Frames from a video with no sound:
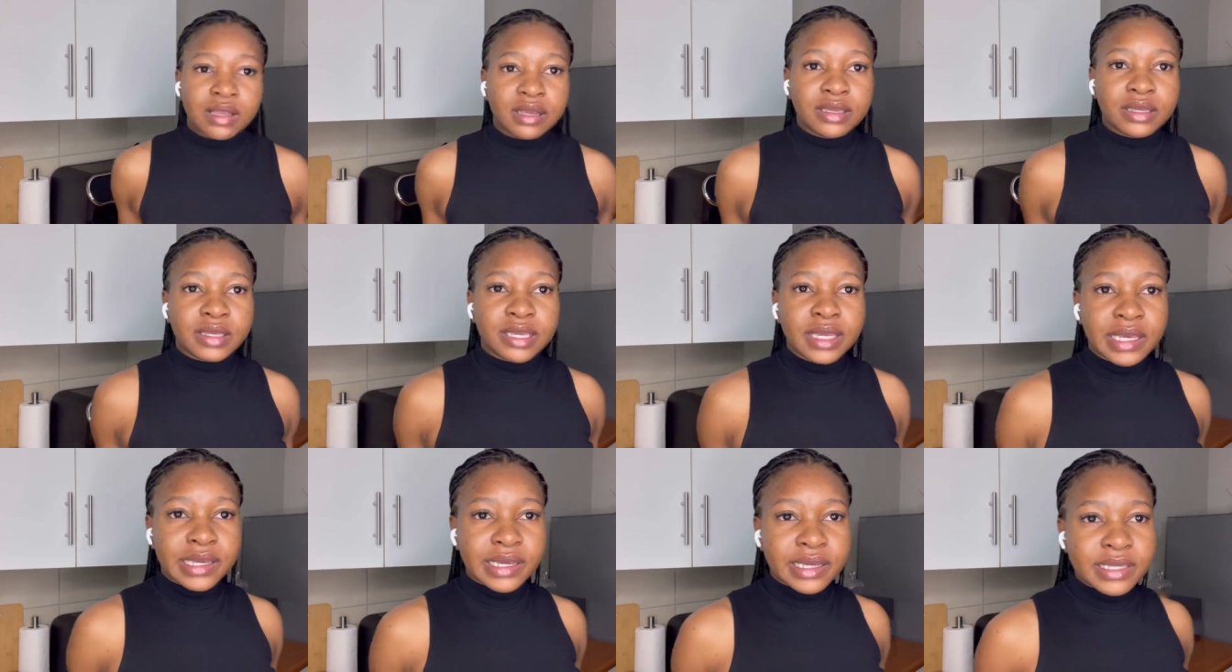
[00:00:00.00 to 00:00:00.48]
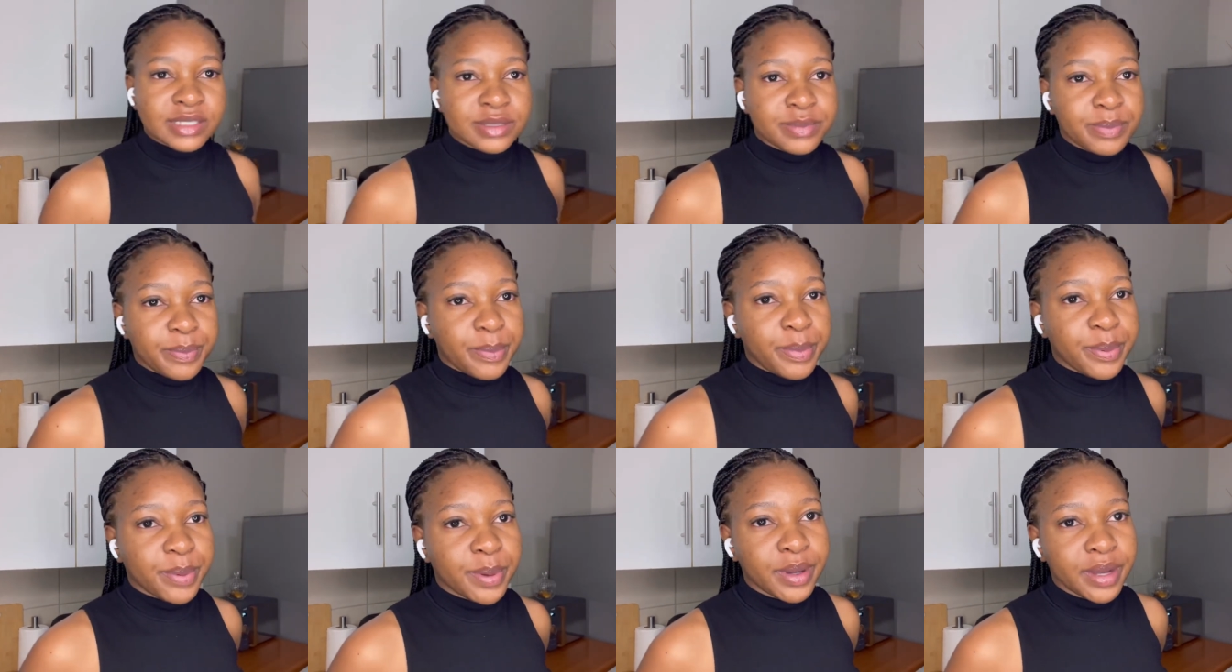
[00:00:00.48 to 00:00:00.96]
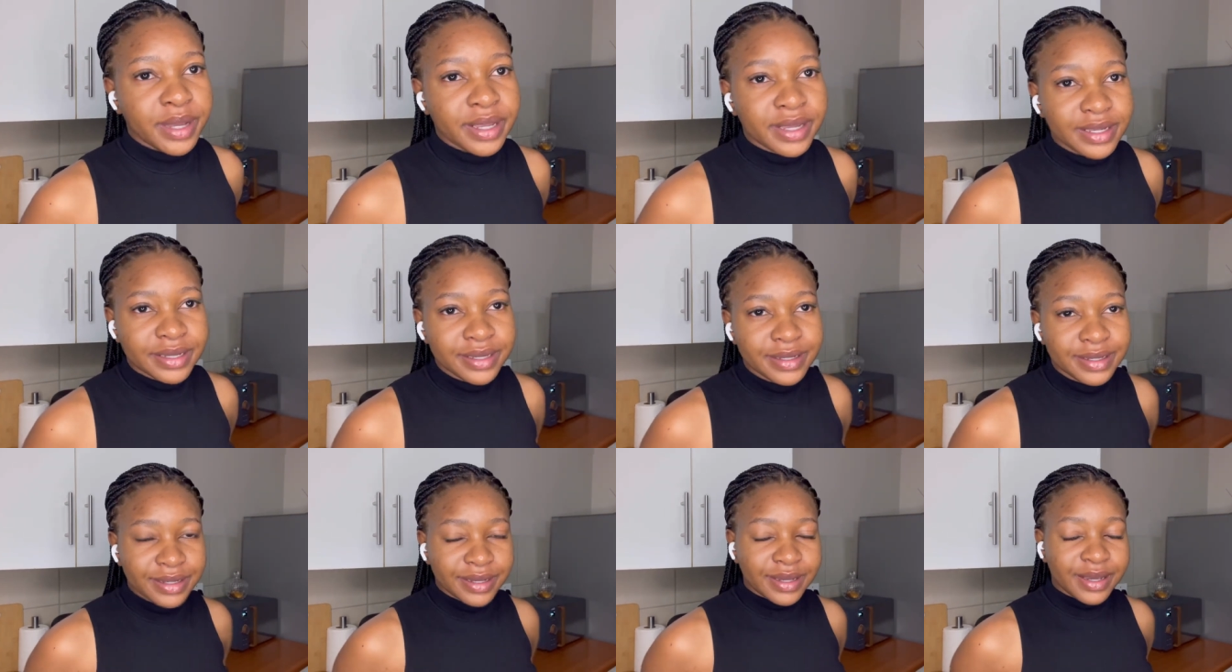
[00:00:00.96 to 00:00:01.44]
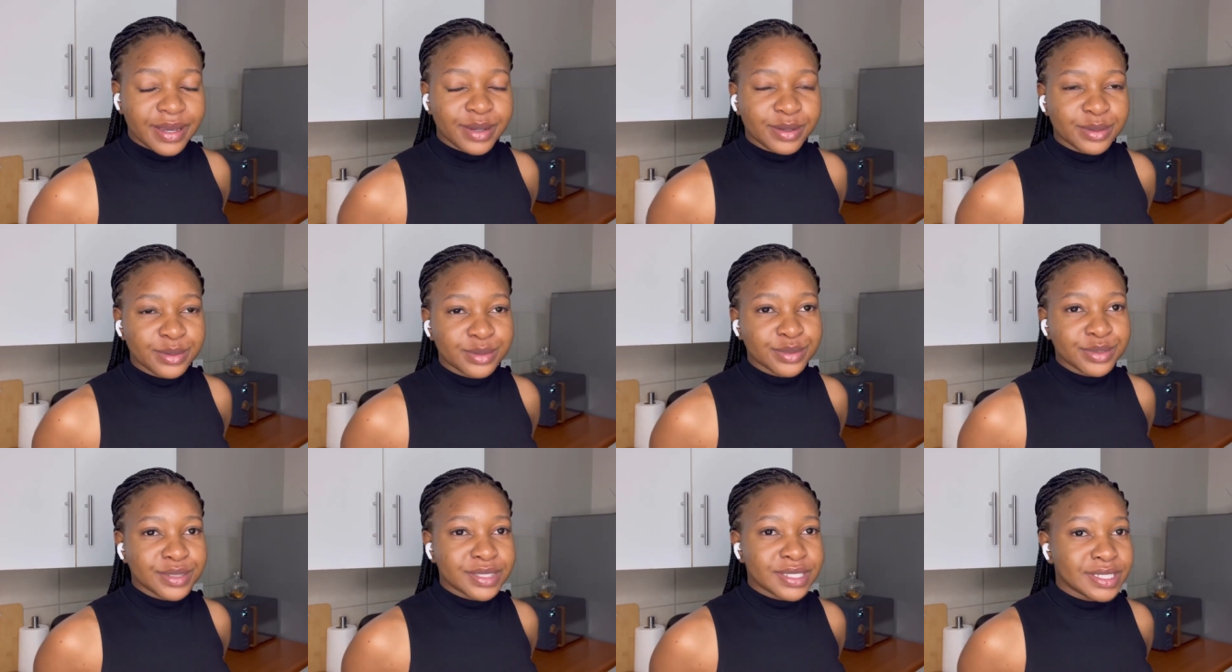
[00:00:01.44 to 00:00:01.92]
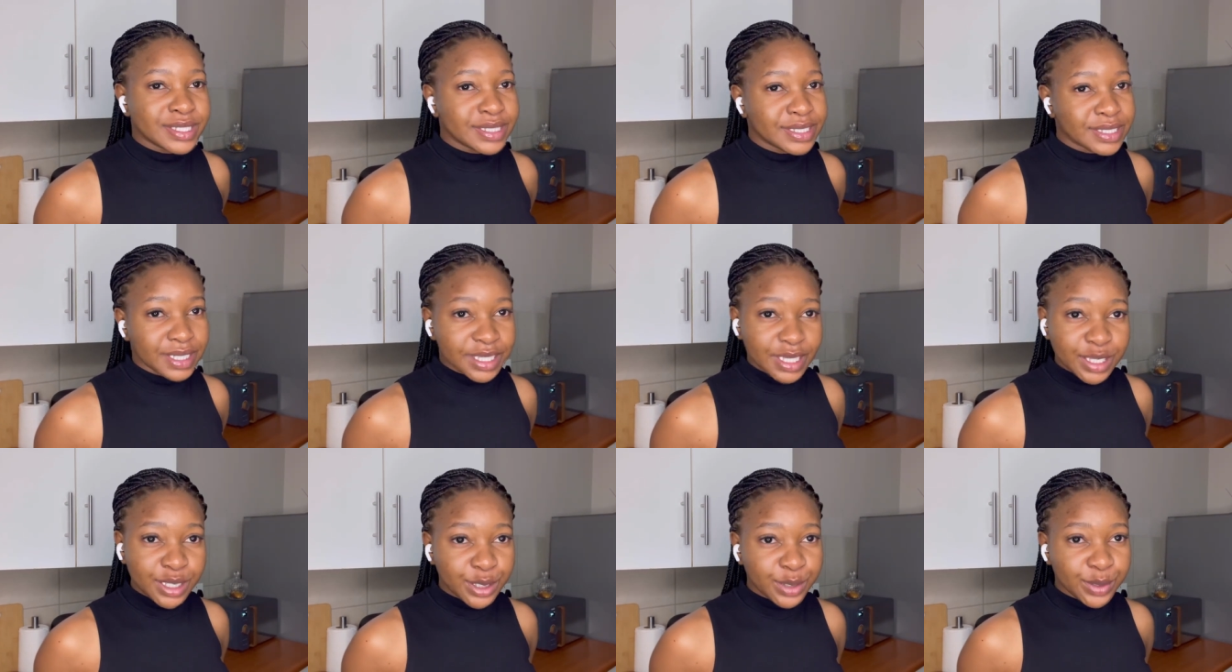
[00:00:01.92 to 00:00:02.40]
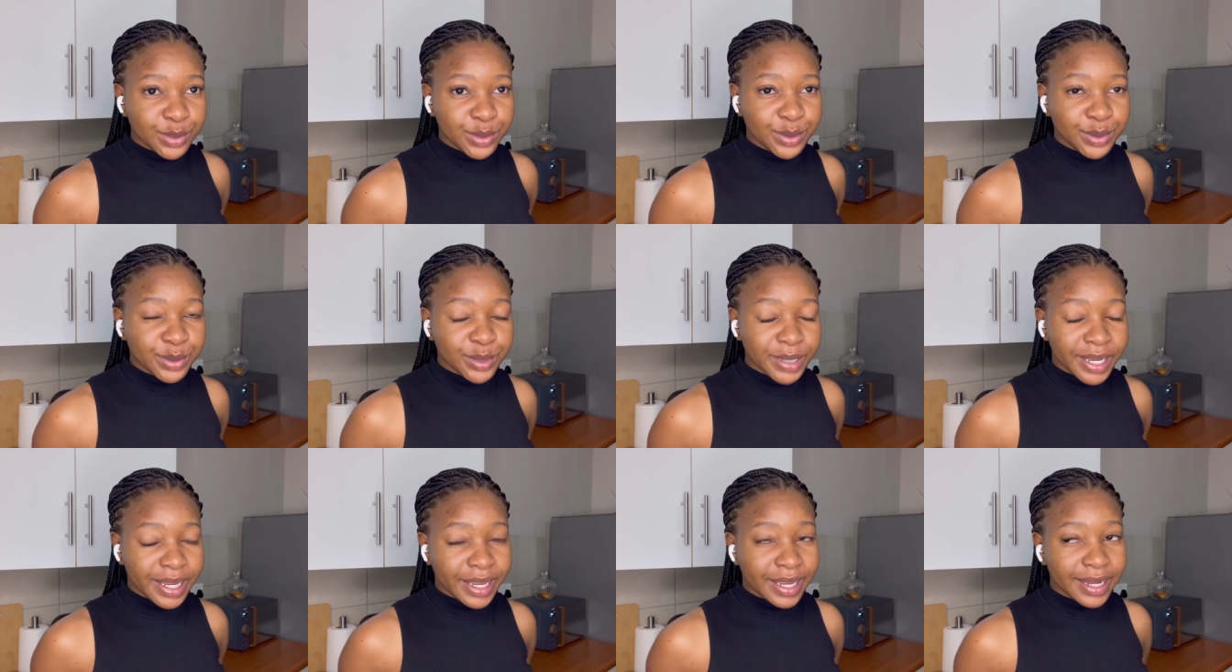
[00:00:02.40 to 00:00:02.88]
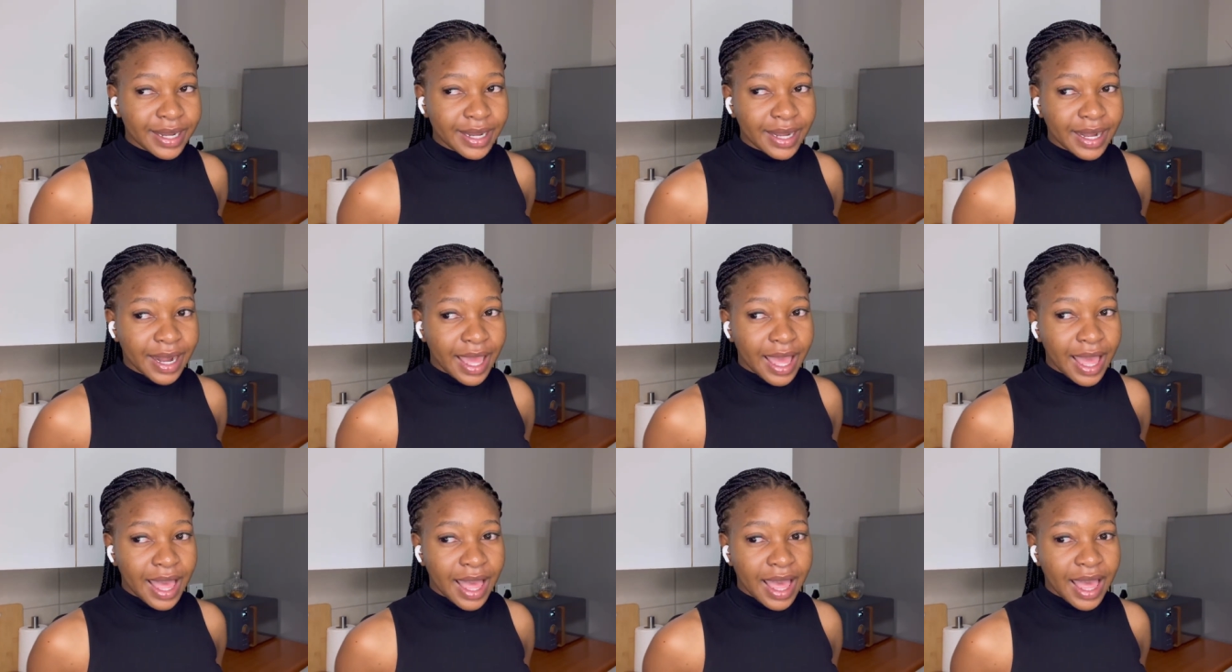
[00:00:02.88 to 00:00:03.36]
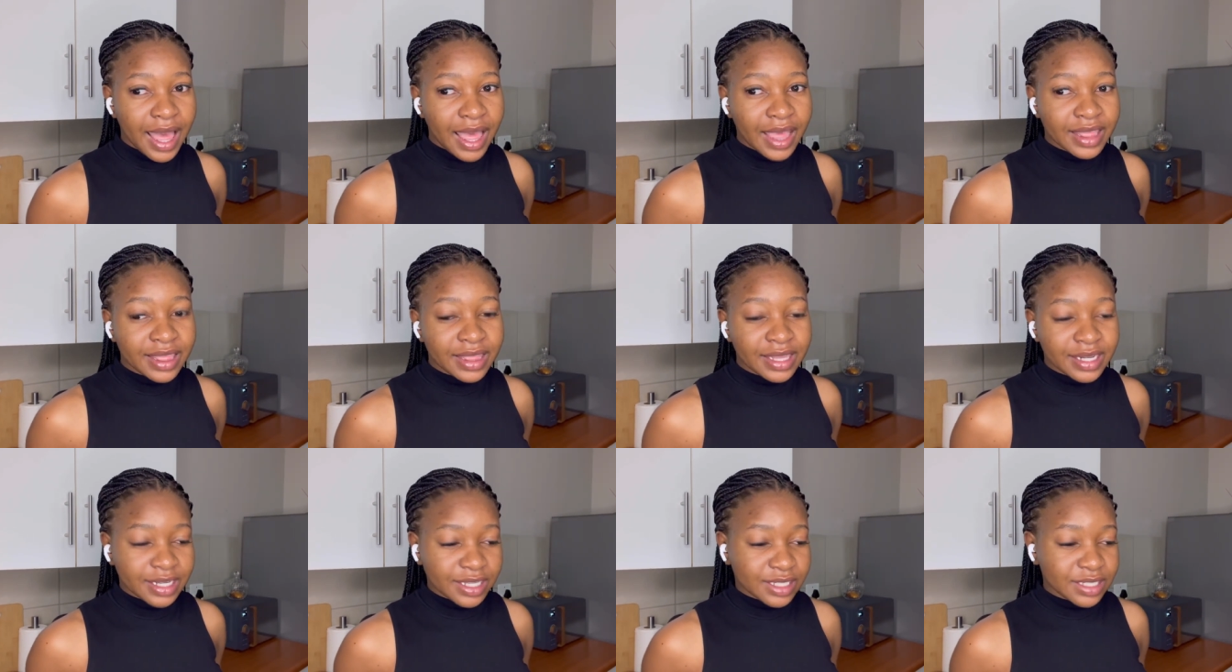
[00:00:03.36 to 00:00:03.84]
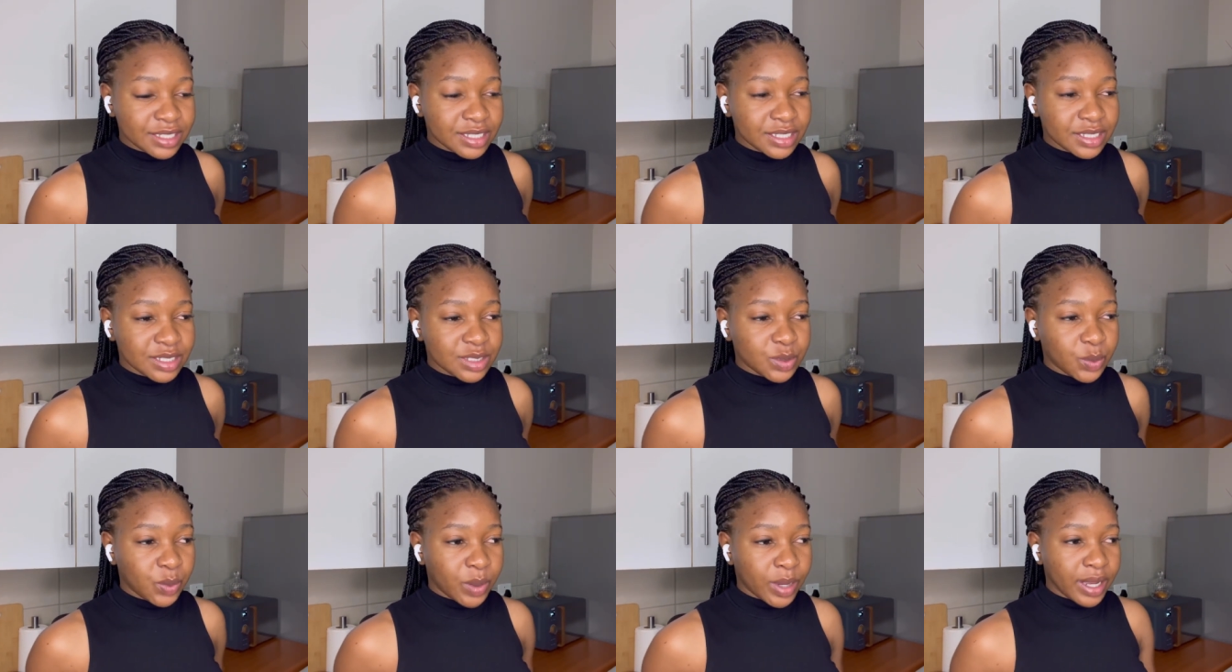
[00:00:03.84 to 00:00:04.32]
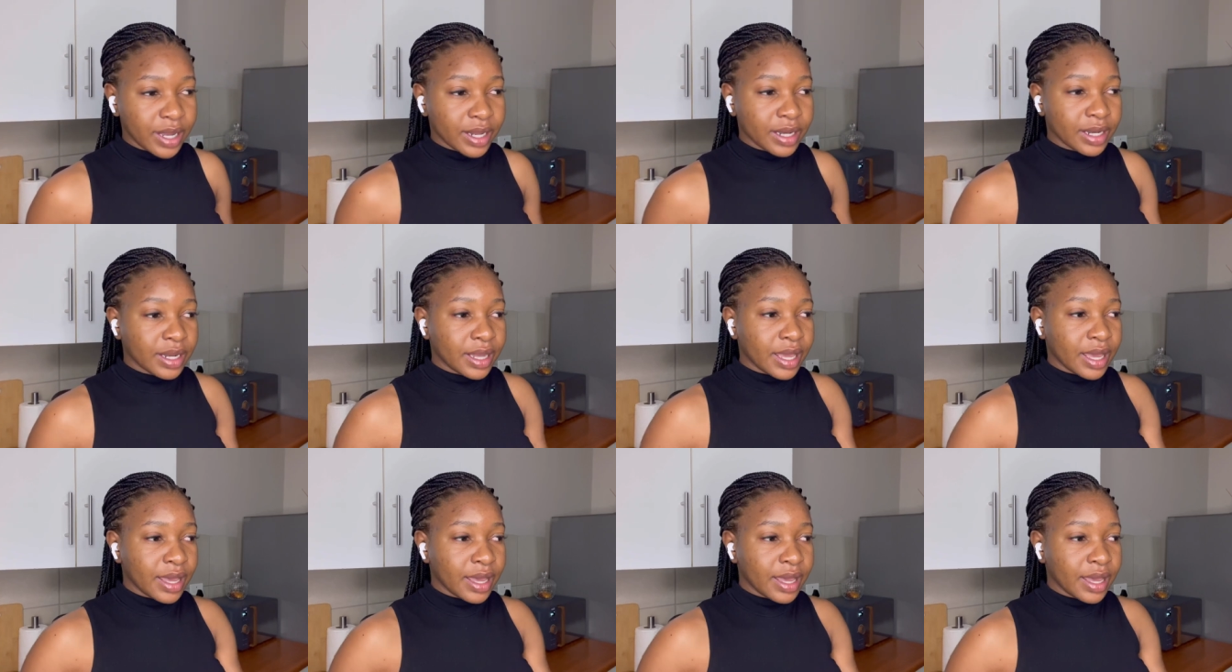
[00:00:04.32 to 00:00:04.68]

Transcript: yeah, guys. Bye. I will see you in the next one.